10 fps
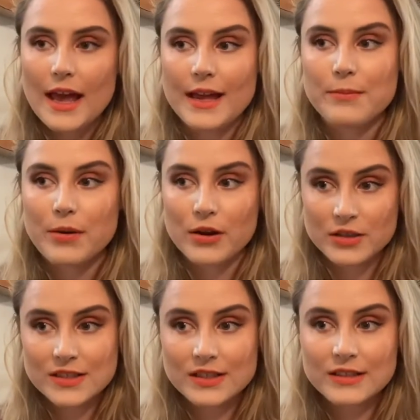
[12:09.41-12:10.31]
And
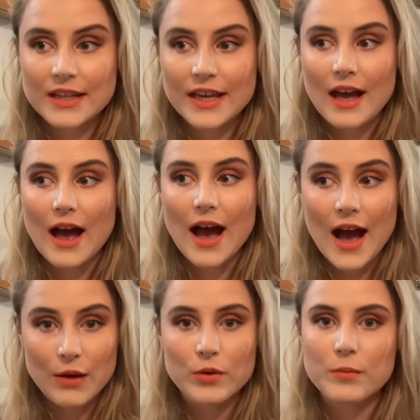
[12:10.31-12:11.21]
personally,
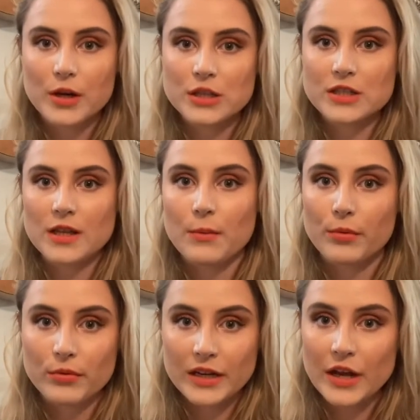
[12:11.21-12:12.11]
I would purchase a
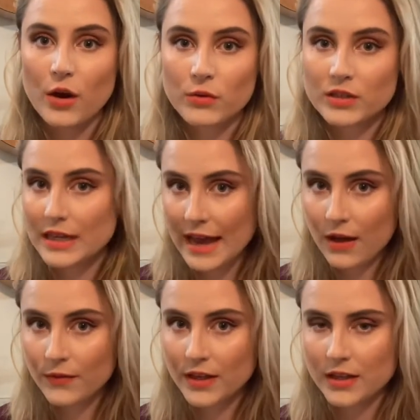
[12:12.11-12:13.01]
pre-owned
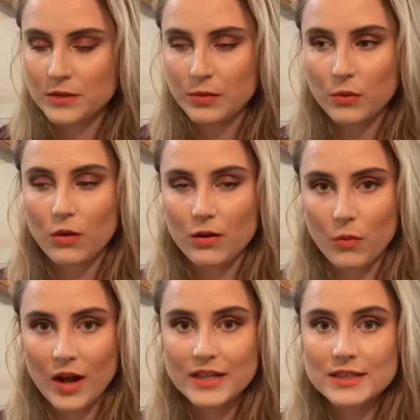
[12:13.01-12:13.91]
gown that has been worn
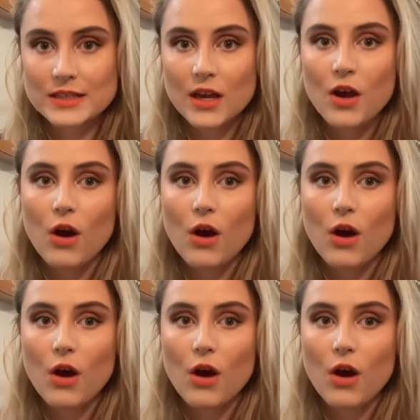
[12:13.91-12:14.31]
once